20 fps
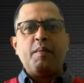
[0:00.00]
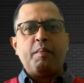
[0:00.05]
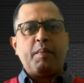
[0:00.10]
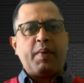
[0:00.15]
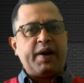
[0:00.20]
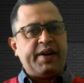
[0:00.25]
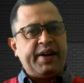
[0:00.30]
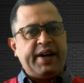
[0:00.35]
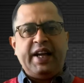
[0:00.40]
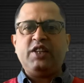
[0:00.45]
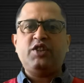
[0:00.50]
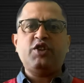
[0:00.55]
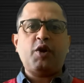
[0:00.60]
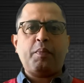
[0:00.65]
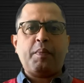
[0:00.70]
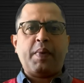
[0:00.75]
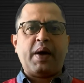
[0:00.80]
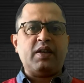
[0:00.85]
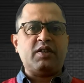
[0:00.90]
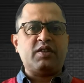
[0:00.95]
But
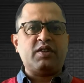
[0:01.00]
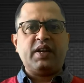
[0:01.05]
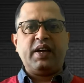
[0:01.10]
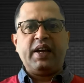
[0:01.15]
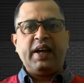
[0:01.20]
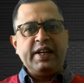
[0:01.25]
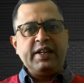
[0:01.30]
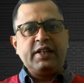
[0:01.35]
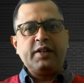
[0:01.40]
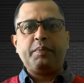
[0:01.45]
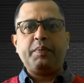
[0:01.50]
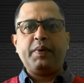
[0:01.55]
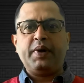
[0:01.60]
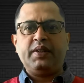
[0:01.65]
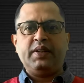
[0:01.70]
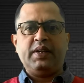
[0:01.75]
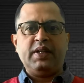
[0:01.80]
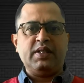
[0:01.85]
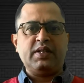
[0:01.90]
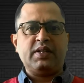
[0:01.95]
naturopaths
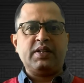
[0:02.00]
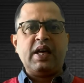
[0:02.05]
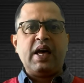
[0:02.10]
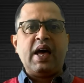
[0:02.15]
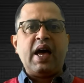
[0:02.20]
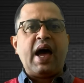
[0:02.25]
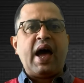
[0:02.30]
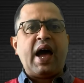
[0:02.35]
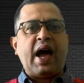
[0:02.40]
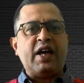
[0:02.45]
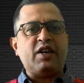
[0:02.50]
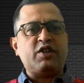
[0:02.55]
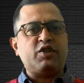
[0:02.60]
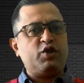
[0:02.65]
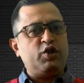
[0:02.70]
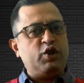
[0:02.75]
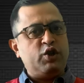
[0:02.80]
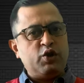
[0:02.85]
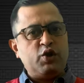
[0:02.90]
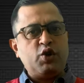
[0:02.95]
interpret this as
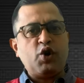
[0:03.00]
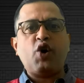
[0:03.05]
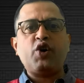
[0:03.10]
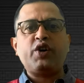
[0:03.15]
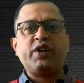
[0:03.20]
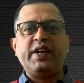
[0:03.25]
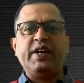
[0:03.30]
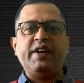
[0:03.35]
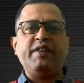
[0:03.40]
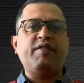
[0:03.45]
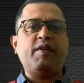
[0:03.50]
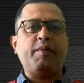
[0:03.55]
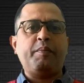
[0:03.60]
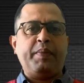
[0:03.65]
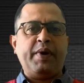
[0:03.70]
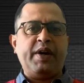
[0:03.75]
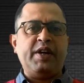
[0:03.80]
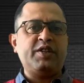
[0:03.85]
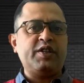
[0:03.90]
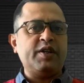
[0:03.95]
do not give a
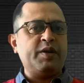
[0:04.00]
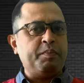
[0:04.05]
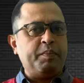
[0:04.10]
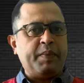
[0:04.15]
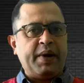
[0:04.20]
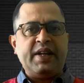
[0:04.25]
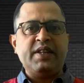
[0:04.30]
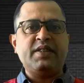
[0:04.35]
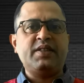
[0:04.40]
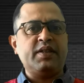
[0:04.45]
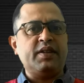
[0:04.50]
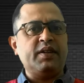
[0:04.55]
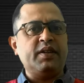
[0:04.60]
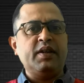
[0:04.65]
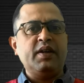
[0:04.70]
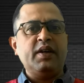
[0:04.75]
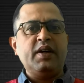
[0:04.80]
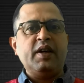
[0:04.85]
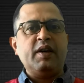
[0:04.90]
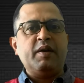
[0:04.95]
patient
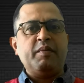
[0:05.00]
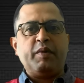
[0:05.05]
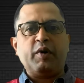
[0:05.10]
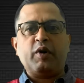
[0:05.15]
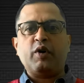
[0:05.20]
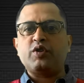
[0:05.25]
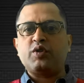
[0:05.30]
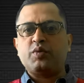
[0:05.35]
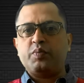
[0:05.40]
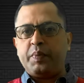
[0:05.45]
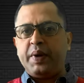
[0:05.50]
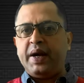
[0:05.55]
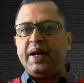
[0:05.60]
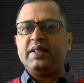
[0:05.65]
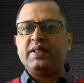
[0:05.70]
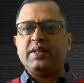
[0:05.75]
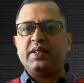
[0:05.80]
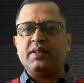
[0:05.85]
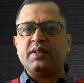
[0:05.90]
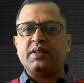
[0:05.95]
medicine because
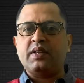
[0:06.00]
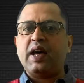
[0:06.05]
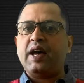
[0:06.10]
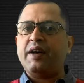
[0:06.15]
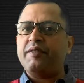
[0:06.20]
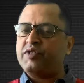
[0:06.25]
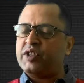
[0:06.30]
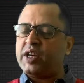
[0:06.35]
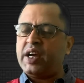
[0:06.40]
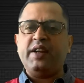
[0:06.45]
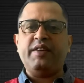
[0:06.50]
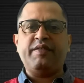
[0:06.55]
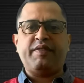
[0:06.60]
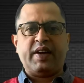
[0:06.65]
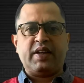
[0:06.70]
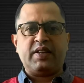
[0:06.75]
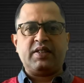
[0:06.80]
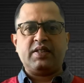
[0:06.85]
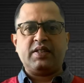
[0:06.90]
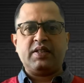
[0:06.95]
medicines have side
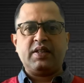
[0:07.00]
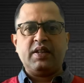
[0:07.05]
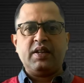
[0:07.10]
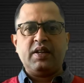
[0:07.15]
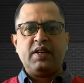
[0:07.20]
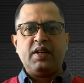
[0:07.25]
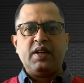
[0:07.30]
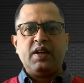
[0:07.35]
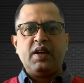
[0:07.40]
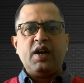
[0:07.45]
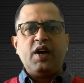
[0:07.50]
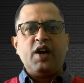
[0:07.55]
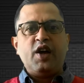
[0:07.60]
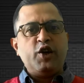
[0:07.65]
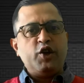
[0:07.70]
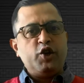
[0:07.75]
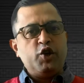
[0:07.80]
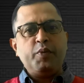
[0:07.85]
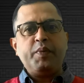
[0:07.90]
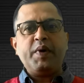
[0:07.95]
effects.
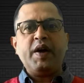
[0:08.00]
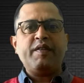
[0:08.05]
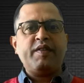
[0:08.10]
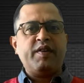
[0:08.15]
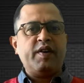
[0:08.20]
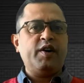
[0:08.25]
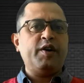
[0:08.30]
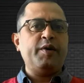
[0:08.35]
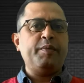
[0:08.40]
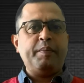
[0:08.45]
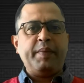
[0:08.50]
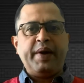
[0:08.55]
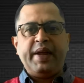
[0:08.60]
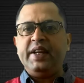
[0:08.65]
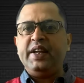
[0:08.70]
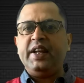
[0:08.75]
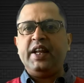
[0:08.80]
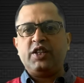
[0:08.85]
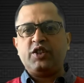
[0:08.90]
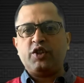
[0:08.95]
You may have heard
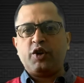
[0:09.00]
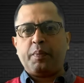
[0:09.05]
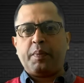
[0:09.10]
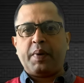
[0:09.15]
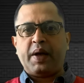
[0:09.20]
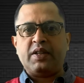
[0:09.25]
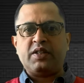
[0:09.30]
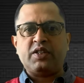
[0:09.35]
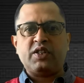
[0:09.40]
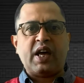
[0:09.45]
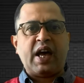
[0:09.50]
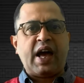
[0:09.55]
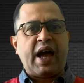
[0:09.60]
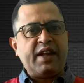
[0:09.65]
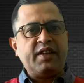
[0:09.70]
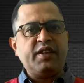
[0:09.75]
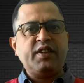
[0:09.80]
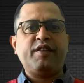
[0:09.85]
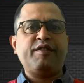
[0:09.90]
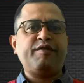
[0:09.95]
many naturopaths
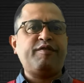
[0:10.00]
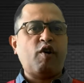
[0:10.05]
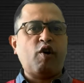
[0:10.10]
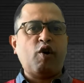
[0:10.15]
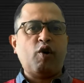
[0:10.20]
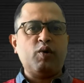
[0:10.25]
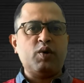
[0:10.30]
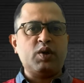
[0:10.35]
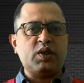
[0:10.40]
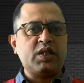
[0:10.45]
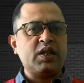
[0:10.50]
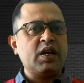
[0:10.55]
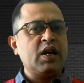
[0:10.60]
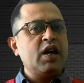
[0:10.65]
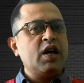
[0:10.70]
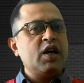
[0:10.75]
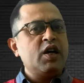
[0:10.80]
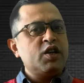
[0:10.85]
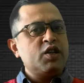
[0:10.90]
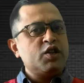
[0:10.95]
and their followers
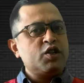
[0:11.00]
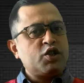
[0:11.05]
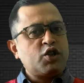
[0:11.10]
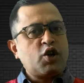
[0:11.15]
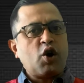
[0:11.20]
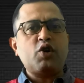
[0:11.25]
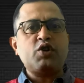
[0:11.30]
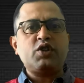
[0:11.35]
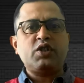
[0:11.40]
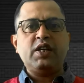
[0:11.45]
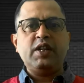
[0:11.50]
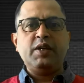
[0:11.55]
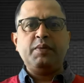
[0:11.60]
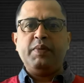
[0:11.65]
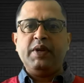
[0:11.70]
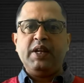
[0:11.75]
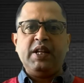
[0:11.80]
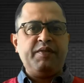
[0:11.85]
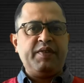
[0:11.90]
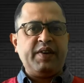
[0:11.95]
staunchly
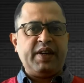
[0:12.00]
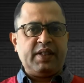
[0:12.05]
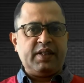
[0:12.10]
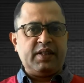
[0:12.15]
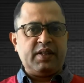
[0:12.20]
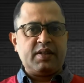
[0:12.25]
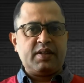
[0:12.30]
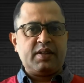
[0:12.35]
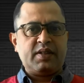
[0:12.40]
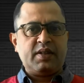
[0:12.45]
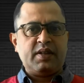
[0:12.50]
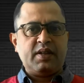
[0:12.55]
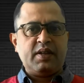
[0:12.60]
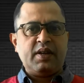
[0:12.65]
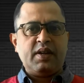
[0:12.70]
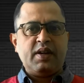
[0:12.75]
believing in this.